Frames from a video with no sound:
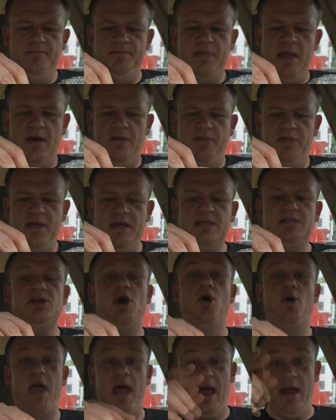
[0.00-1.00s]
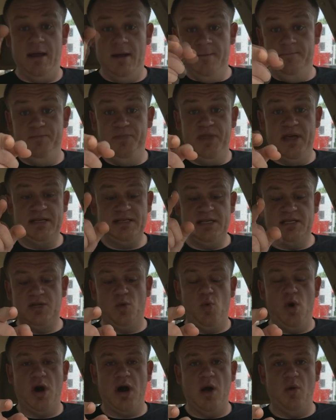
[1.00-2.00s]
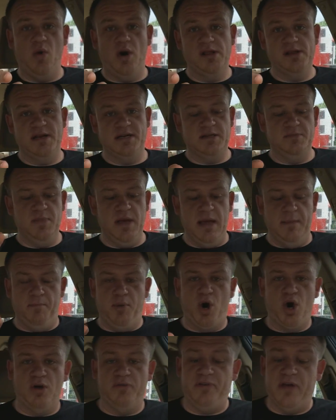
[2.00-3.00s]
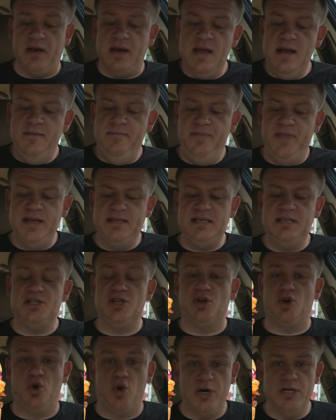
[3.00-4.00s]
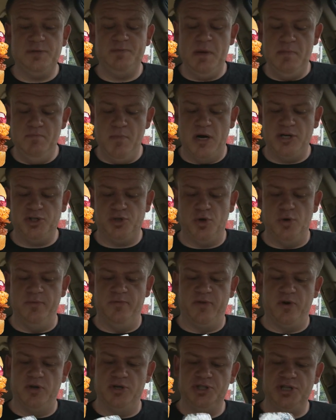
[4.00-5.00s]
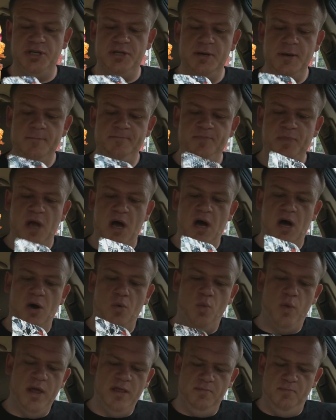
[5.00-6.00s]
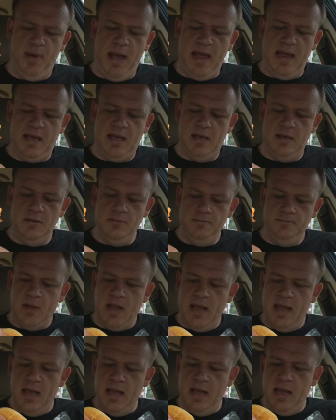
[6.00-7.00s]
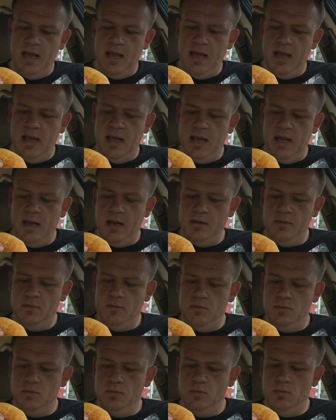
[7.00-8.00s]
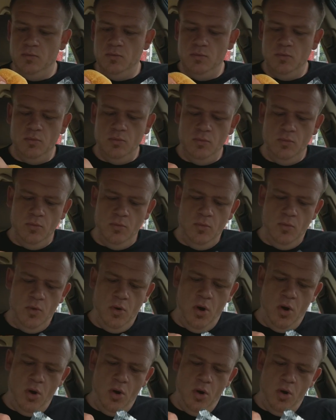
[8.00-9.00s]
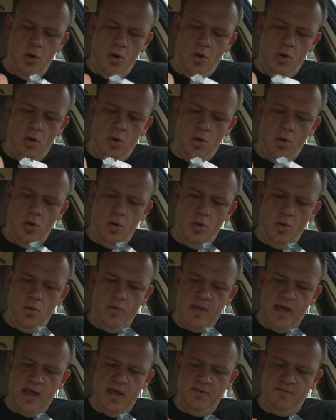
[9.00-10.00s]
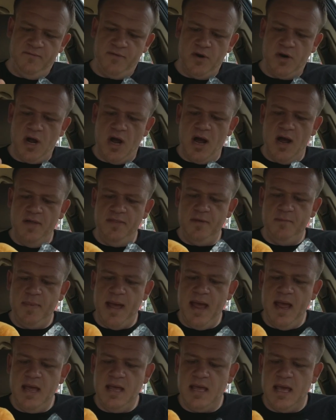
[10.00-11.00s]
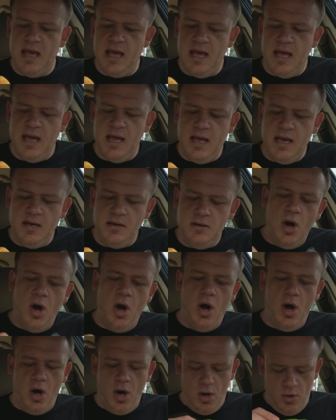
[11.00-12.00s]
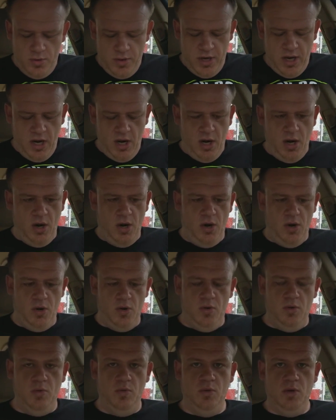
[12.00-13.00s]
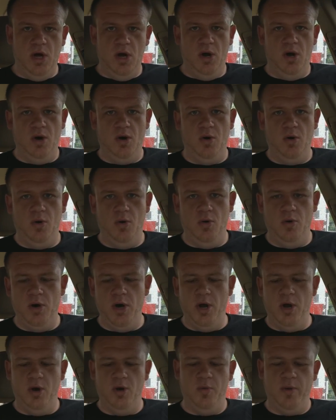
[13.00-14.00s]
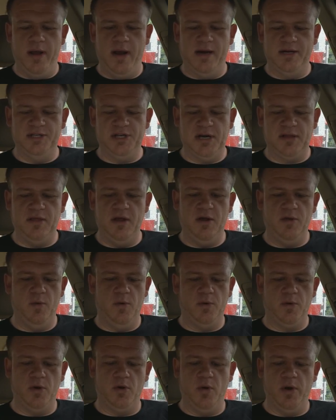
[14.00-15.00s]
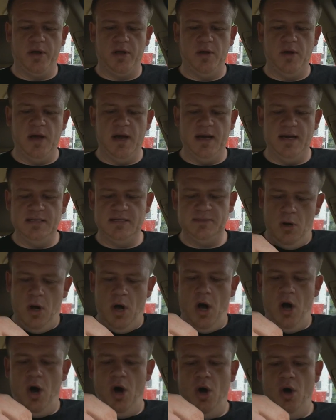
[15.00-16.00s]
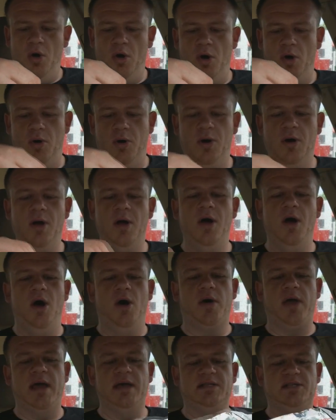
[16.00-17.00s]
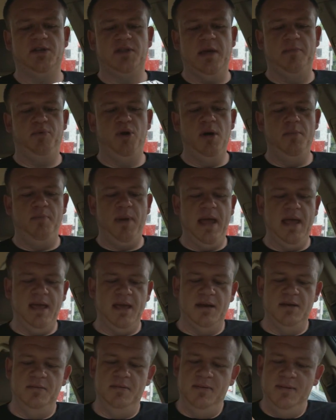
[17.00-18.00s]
Now this, okay, this is the one I wanted it to be, perfect. This is the crispy mushroom version uh, with bacon, and no, they forgot the bacon. Oh no, oh no, we gotta check the other one real quick, you guys. Oh, okay, so they put bacon,